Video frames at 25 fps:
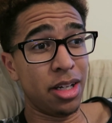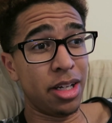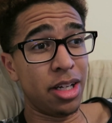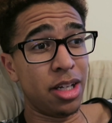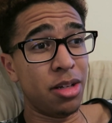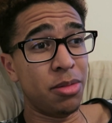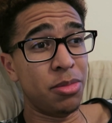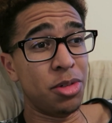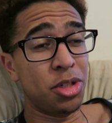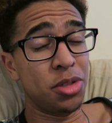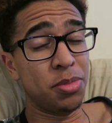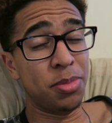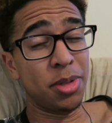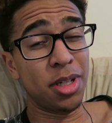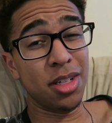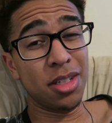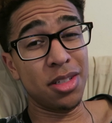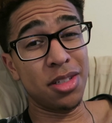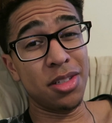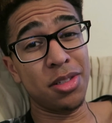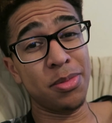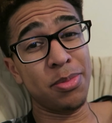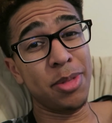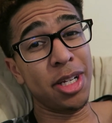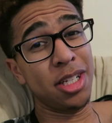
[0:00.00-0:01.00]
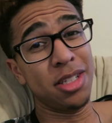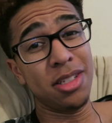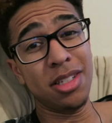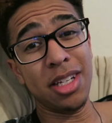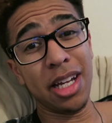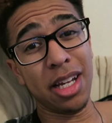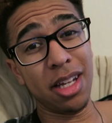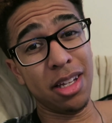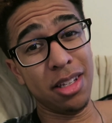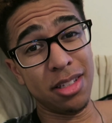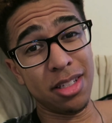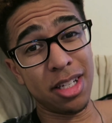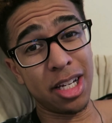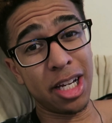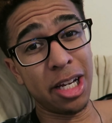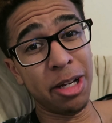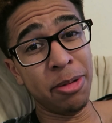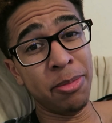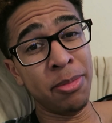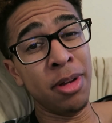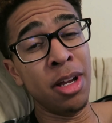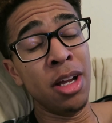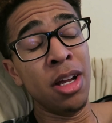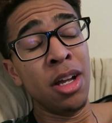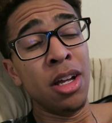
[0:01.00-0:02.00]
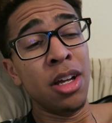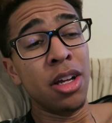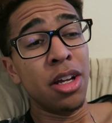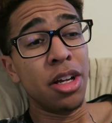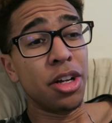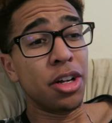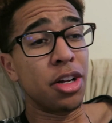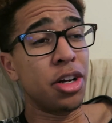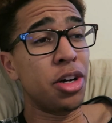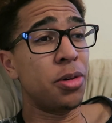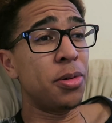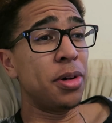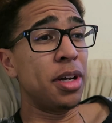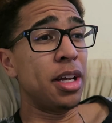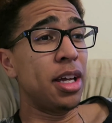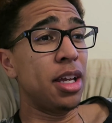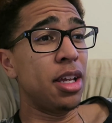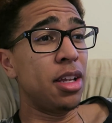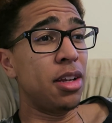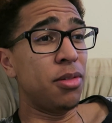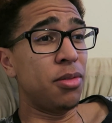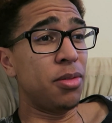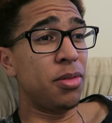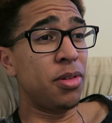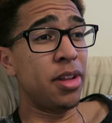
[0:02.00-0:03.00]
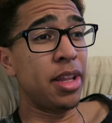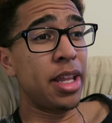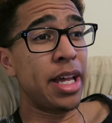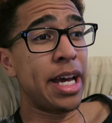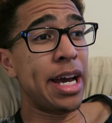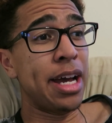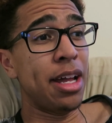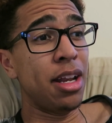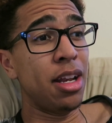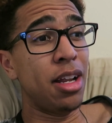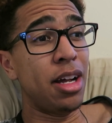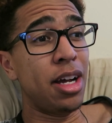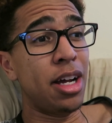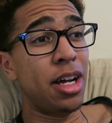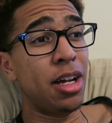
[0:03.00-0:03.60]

Just because it's my second time going in for that.